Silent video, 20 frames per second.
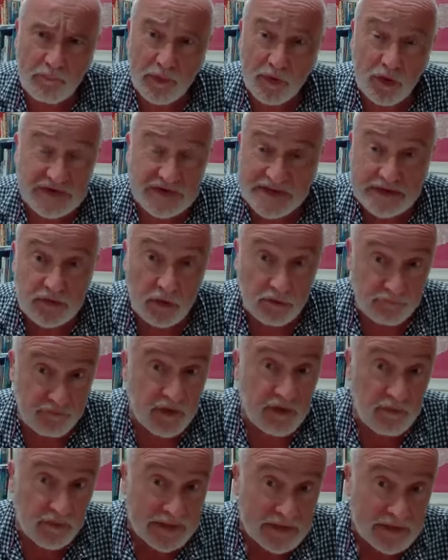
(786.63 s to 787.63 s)
because he got
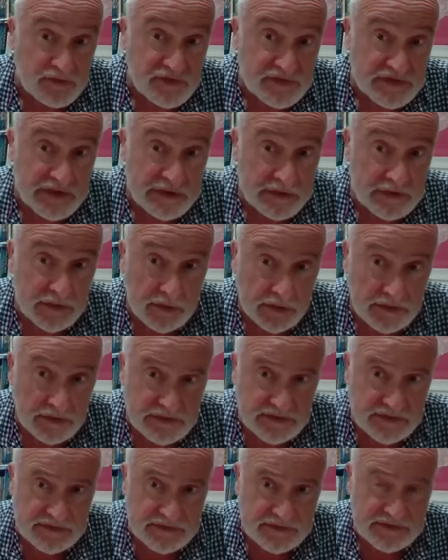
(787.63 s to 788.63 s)
very interested in
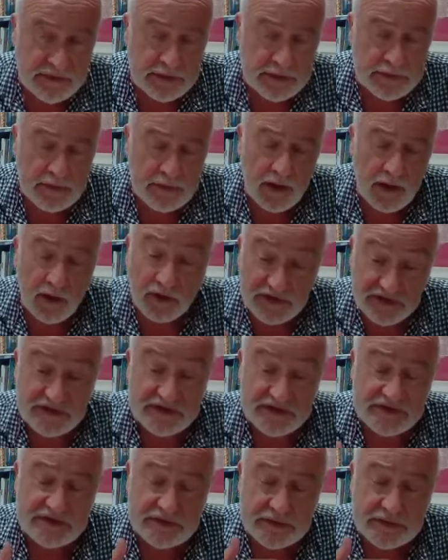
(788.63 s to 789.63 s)
Hutchinson,
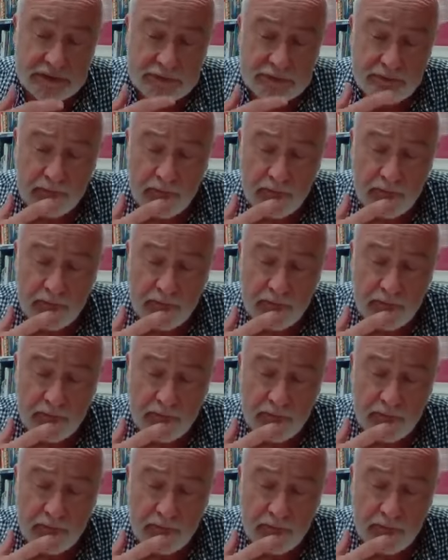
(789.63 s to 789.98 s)
Hutcheson,